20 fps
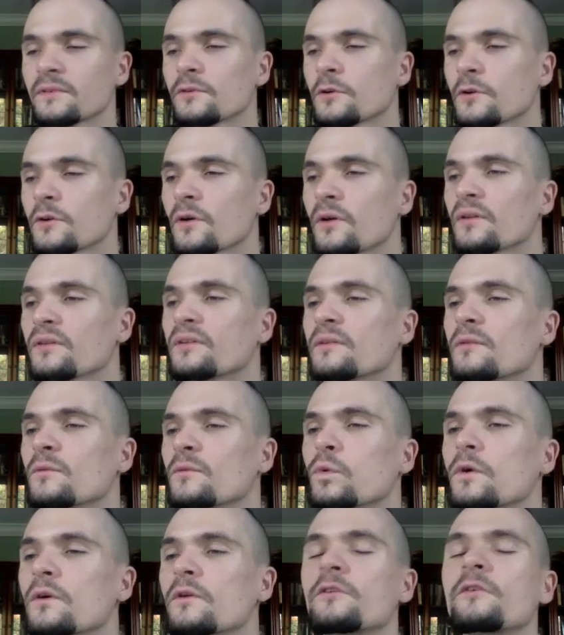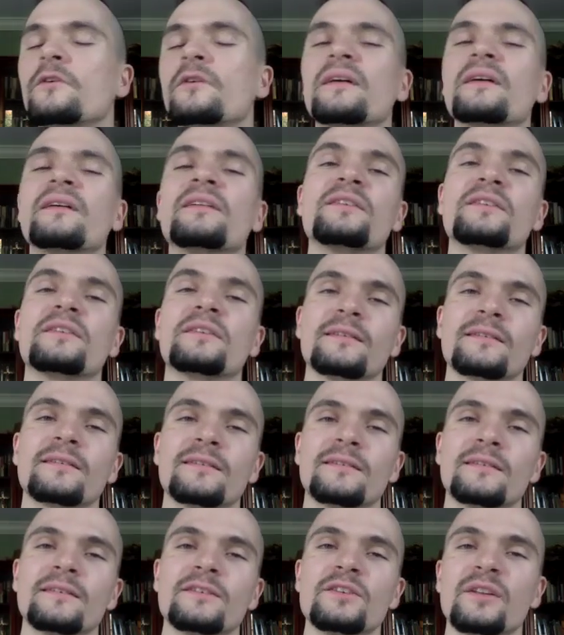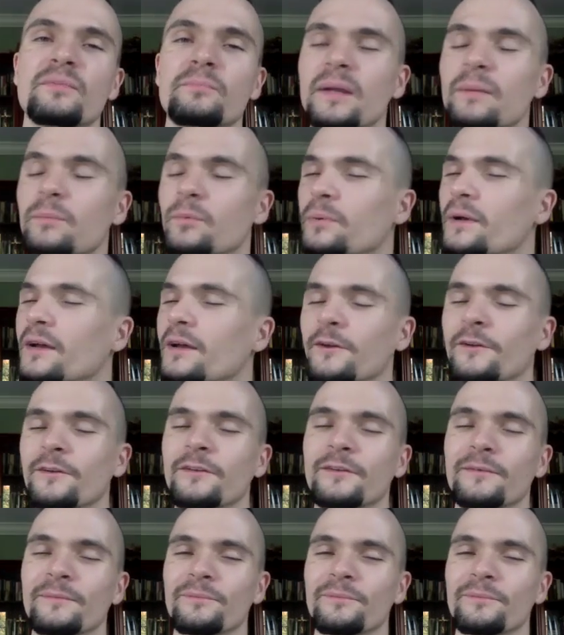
Girls will do this. Just be prepared.